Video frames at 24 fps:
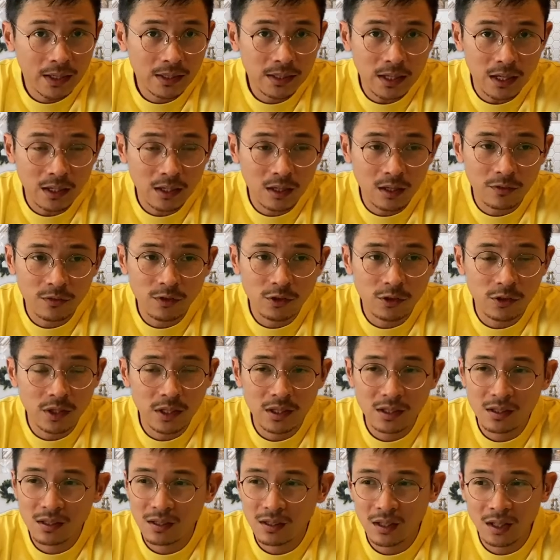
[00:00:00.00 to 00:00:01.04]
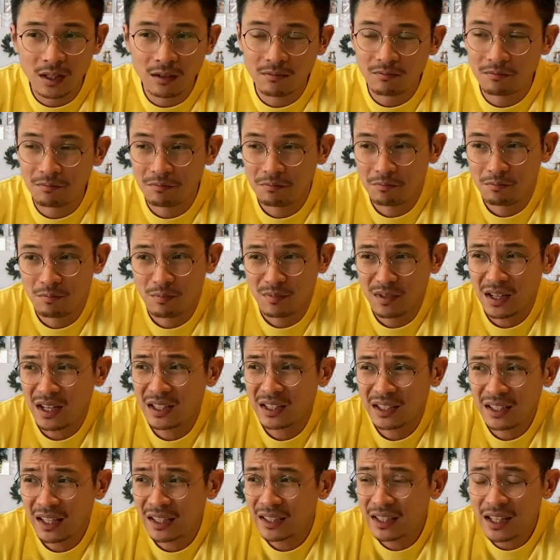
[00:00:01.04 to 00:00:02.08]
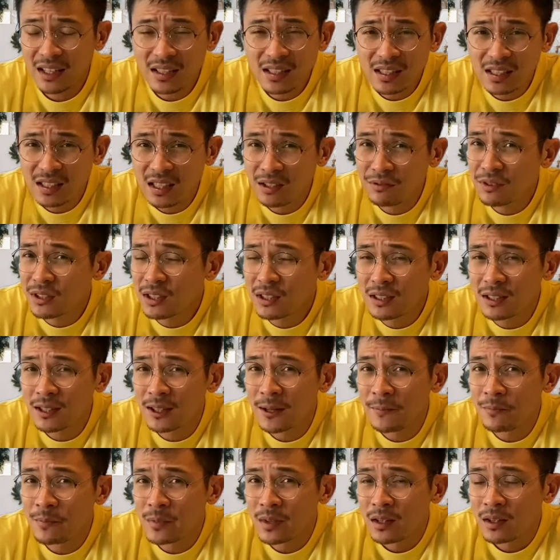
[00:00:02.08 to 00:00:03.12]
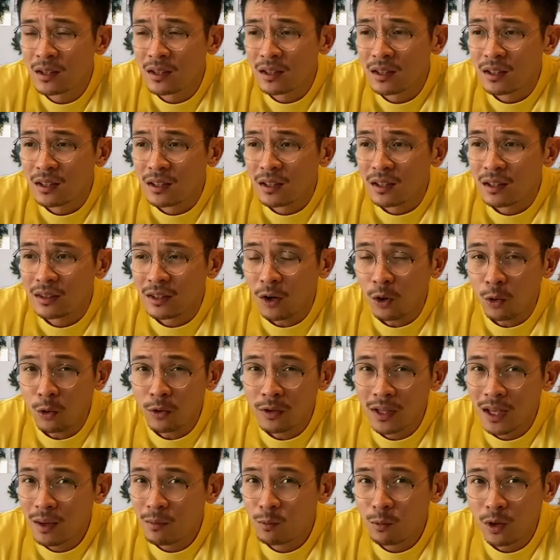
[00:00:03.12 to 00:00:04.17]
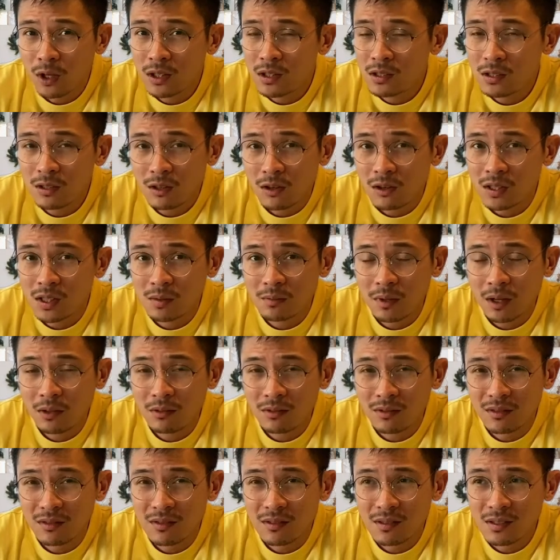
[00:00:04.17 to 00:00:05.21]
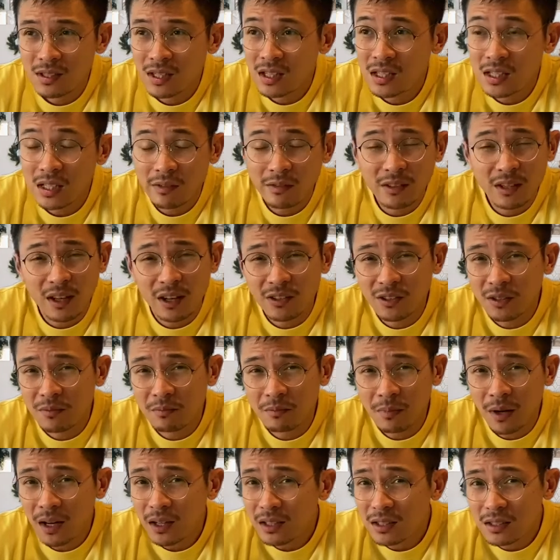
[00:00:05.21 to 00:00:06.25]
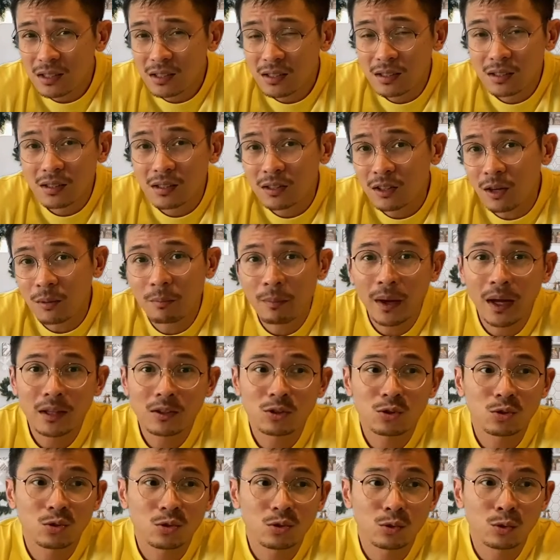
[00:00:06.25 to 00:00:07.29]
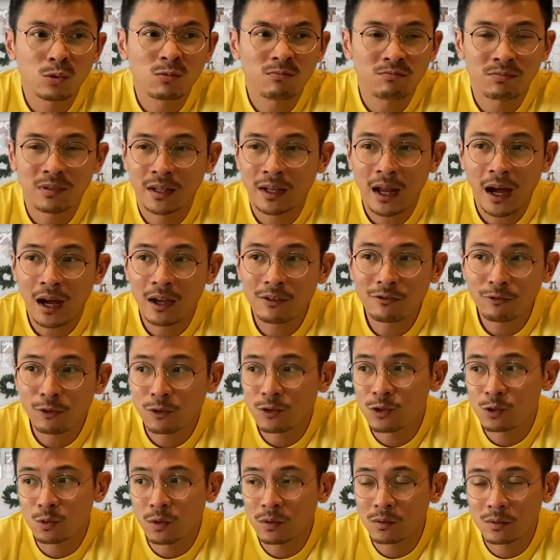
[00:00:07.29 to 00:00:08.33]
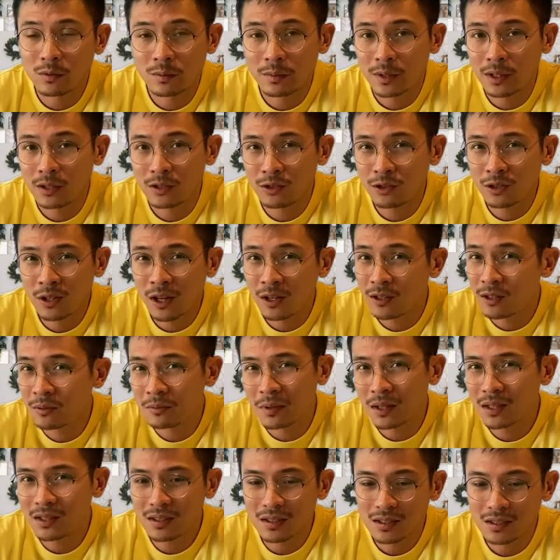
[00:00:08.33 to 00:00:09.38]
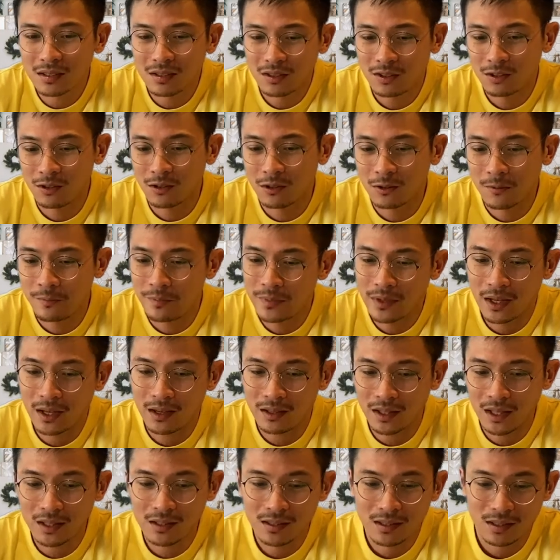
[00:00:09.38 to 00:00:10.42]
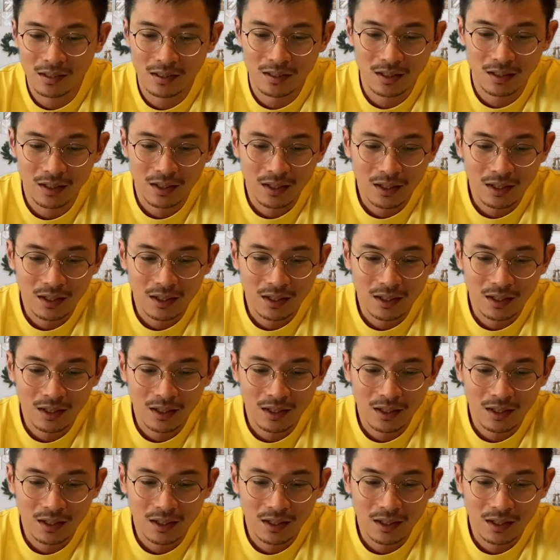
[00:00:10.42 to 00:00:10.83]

their curved screens, I guess even the OEM ones cost about $600-700 compared to an iPhone's one would be $300. So yeah, that's